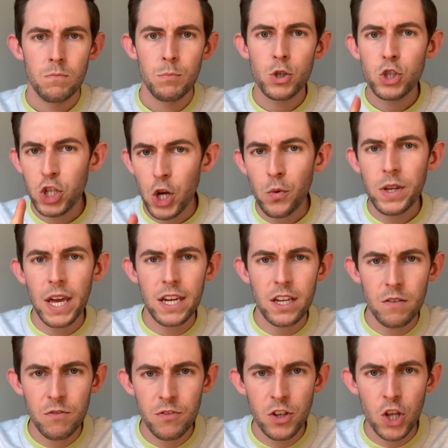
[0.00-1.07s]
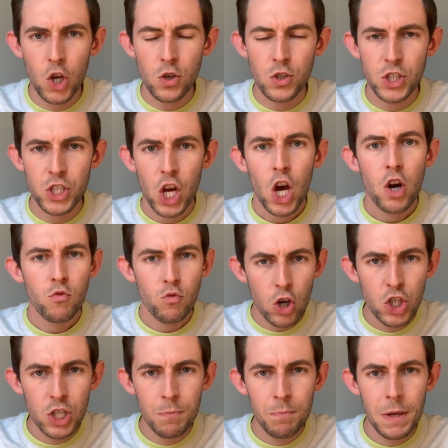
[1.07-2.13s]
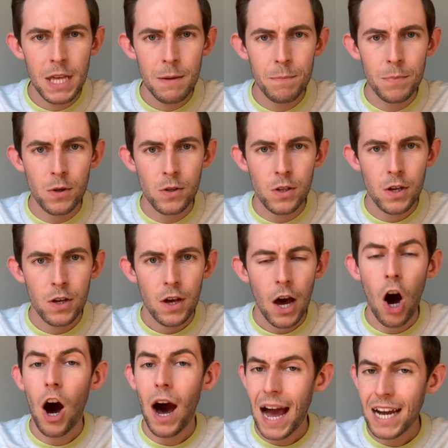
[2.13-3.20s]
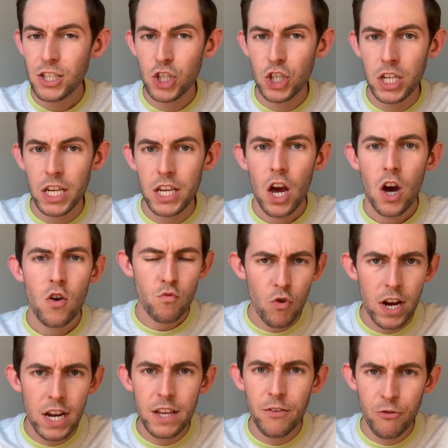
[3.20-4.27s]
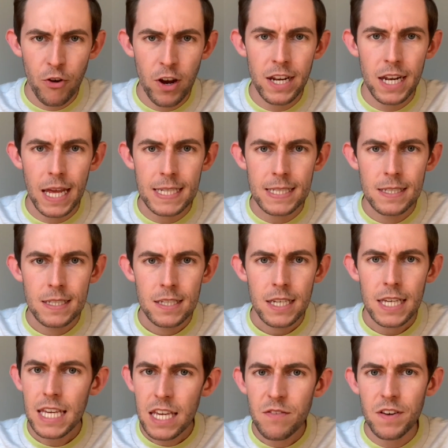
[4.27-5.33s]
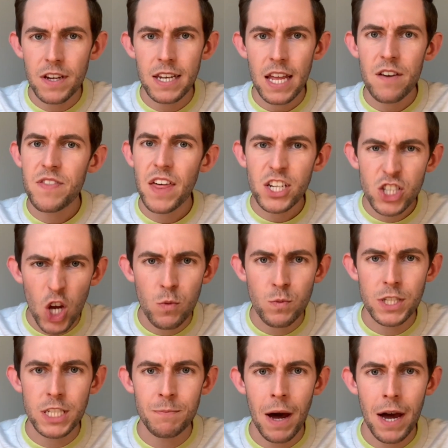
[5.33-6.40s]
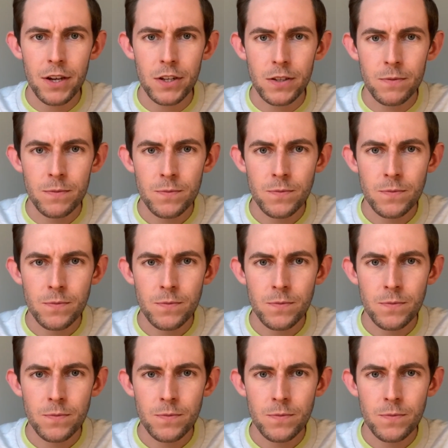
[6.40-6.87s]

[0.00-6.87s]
But don't get confused, Russian people are actually really friendly, even if they don't smile.